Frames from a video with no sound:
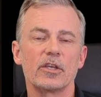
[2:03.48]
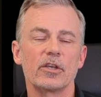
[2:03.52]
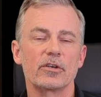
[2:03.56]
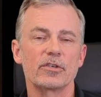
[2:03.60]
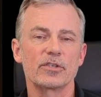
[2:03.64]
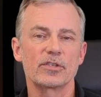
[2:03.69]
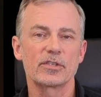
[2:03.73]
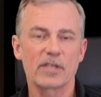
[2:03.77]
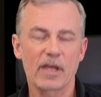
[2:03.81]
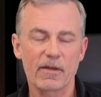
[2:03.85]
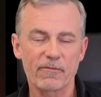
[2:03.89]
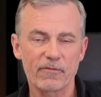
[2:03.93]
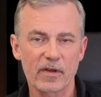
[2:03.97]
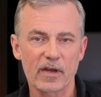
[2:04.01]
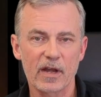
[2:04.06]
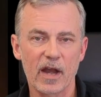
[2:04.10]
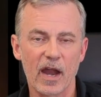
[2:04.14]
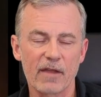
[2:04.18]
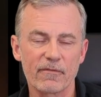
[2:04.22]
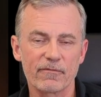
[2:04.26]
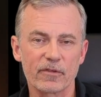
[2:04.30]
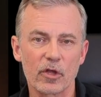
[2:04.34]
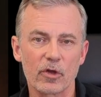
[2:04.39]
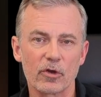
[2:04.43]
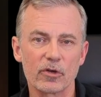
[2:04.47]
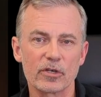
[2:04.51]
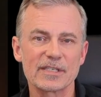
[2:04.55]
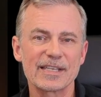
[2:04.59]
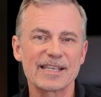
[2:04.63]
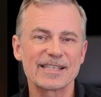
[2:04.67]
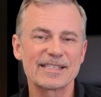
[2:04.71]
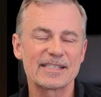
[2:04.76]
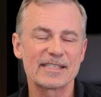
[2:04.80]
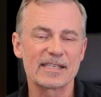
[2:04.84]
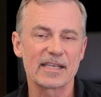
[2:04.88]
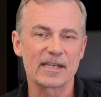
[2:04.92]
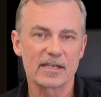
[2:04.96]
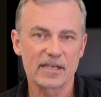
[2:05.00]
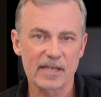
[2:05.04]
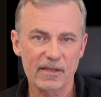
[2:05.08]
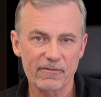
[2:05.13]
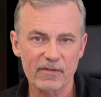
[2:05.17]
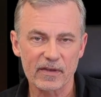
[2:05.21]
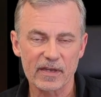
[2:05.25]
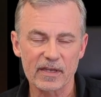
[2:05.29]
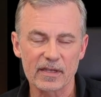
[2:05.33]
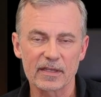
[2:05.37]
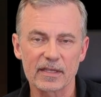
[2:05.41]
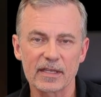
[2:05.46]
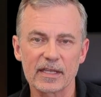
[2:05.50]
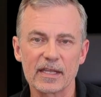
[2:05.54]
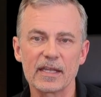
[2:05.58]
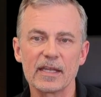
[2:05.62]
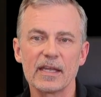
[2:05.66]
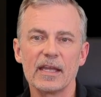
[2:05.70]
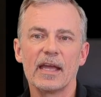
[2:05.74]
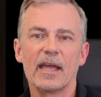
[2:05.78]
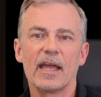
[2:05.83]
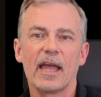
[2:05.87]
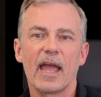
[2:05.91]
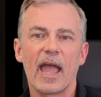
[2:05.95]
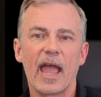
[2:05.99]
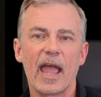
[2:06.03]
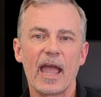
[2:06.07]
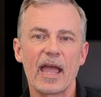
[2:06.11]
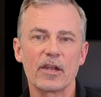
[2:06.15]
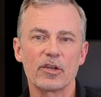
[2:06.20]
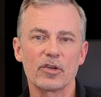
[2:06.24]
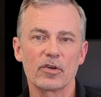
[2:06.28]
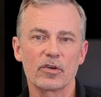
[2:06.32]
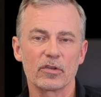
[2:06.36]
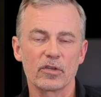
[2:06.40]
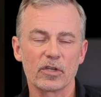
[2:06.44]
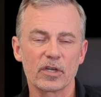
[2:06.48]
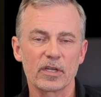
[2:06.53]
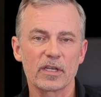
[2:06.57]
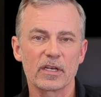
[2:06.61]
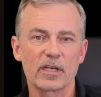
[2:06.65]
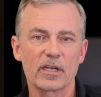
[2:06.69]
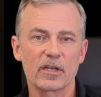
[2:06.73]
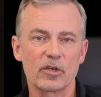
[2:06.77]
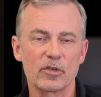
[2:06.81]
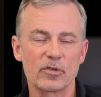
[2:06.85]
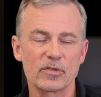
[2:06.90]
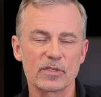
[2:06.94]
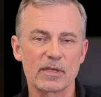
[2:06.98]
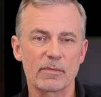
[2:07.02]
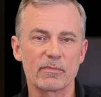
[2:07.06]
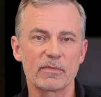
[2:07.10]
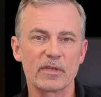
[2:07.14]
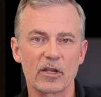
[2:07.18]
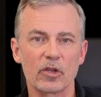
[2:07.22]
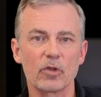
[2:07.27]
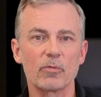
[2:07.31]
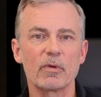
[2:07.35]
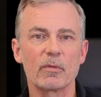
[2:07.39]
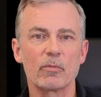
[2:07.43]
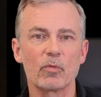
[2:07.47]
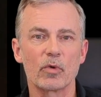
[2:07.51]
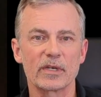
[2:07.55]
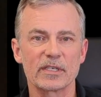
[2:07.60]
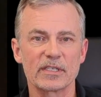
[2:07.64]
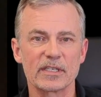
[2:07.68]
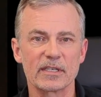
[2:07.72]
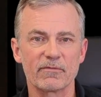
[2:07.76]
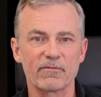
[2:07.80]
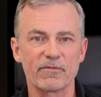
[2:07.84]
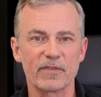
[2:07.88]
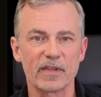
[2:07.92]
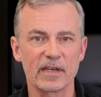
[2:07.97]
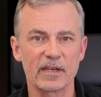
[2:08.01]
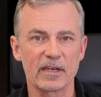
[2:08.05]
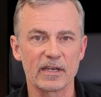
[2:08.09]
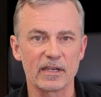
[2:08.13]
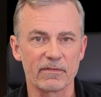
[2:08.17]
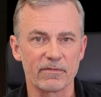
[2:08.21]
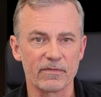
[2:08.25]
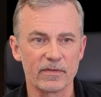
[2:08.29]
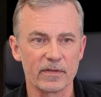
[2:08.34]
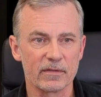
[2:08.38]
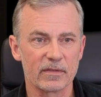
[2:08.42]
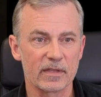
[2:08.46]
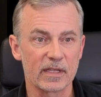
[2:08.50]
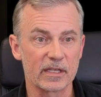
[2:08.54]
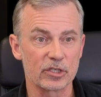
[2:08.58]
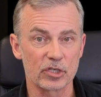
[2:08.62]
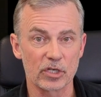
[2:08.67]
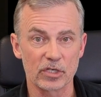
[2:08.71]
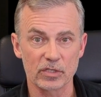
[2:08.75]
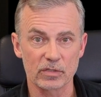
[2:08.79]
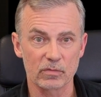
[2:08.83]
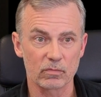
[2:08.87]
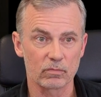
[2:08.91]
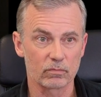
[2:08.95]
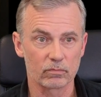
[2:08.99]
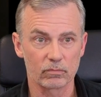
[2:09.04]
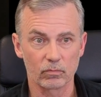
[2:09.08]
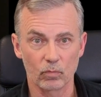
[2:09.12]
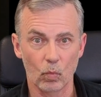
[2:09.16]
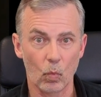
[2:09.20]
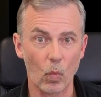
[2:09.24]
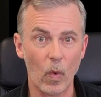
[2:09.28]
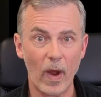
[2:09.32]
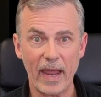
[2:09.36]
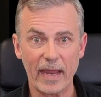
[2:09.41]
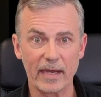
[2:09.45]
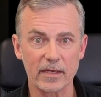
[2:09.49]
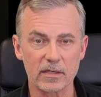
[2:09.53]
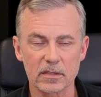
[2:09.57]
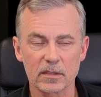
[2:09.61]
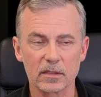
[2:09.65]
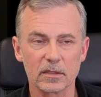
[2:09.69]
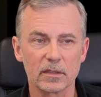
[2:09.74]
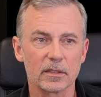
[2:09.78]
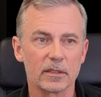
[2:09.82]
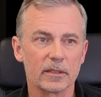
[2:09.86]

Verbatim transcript: you're suffering eye floaters significantly, and you're looking to do something a little bit more definitive than just wait,